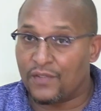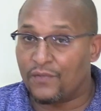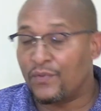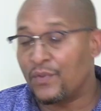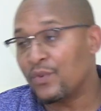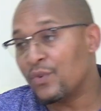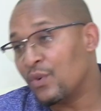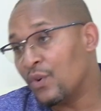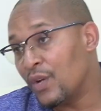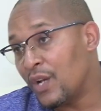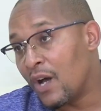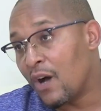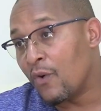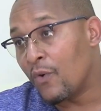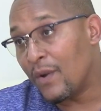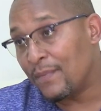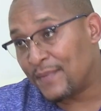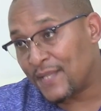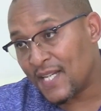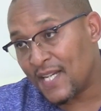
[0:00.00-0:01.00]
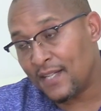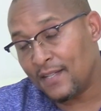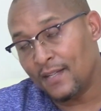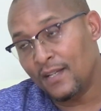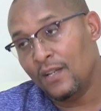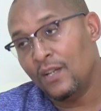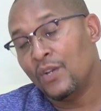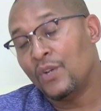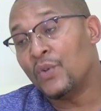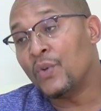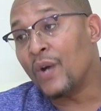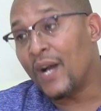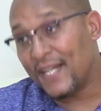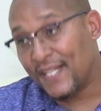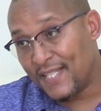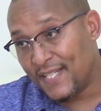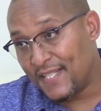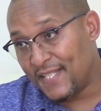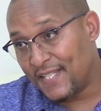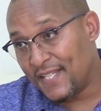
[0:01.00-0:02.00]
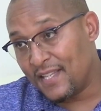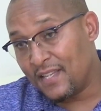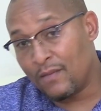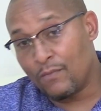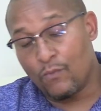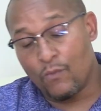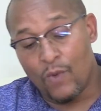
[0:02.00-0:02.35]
If you go on our website, you actually see them.